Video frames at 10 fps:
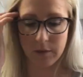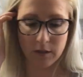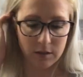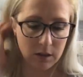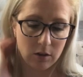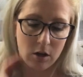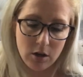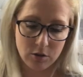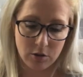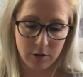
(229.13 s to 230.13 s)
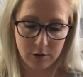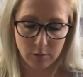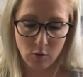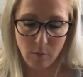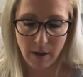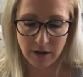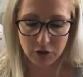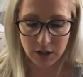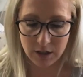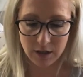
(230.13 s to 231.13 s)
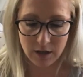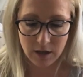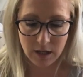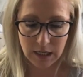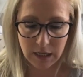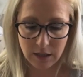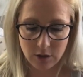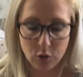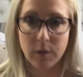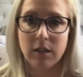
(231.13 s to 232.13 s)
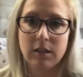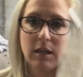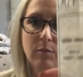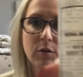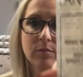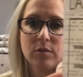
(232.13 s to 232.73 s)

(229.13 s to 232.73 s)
is the Lange Thermal Magic Heat and Humidity Tamer.